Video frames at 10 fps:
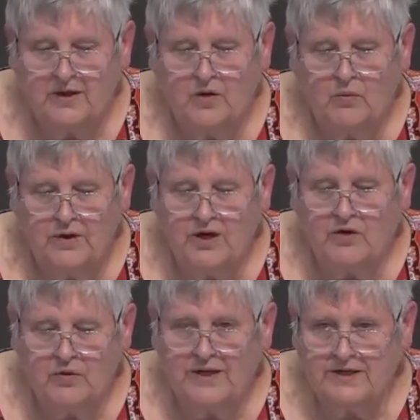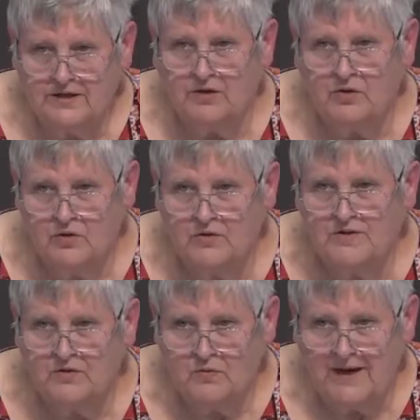we are going to lose
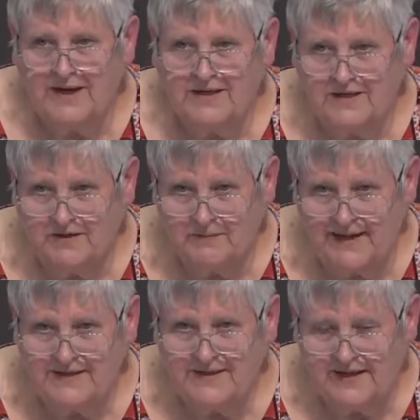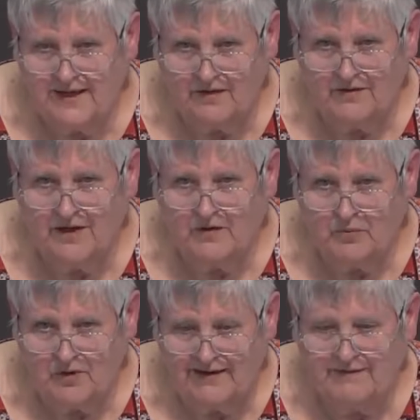the right to basic healthcare
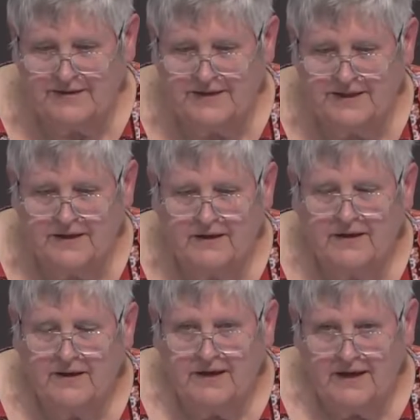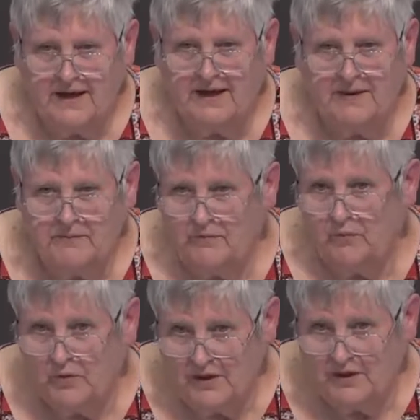privacy. And I'm
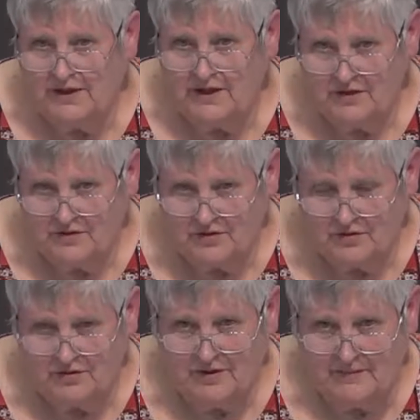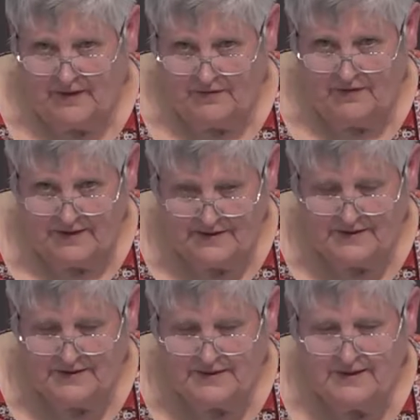really concerned about
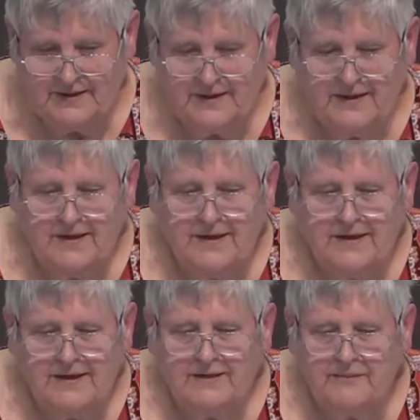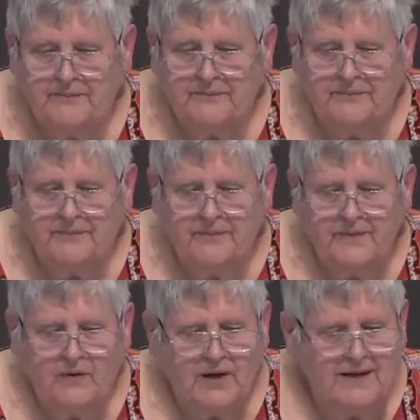this.
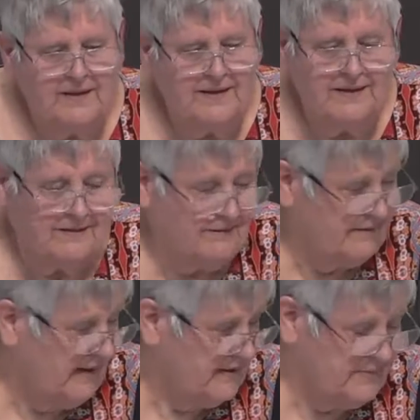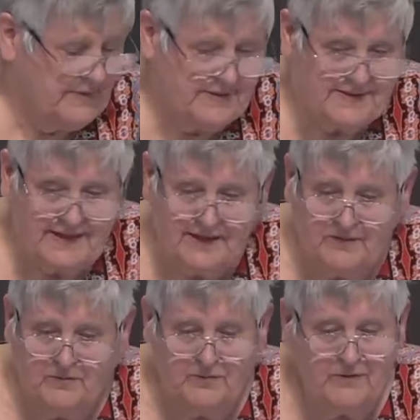I think, as Bill
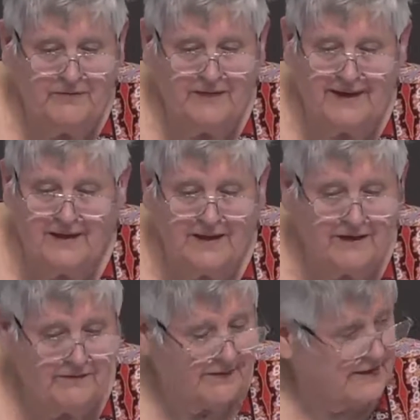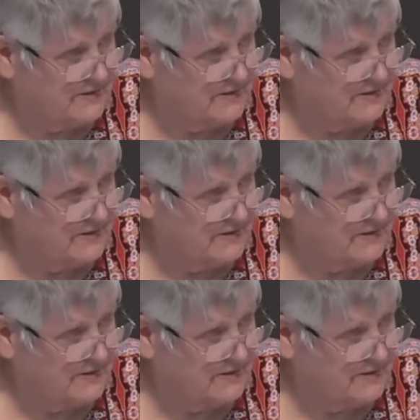said, we've had a lot of fights